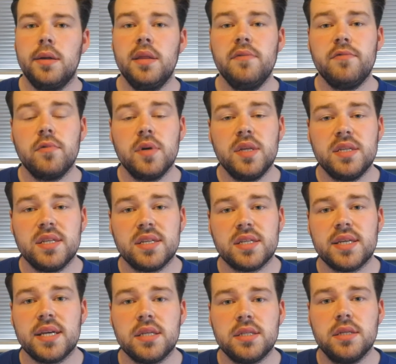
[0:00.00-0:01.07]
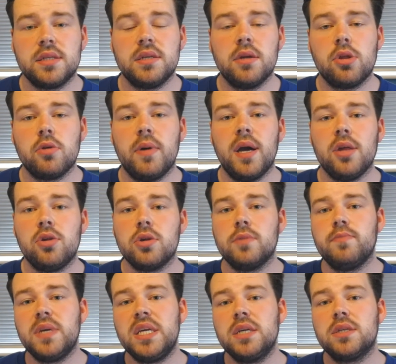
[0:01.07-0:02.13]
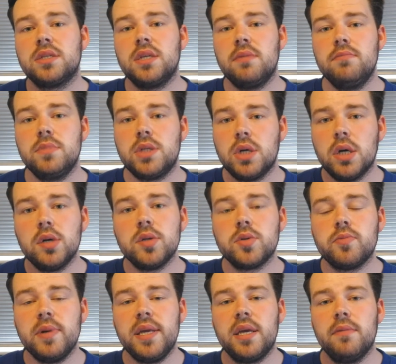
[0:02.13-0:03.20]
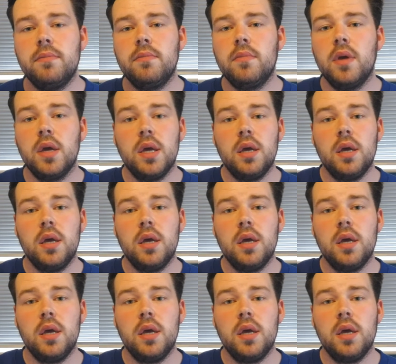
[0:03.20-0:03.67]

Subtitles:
Another one is assess the situation, because sometimes I can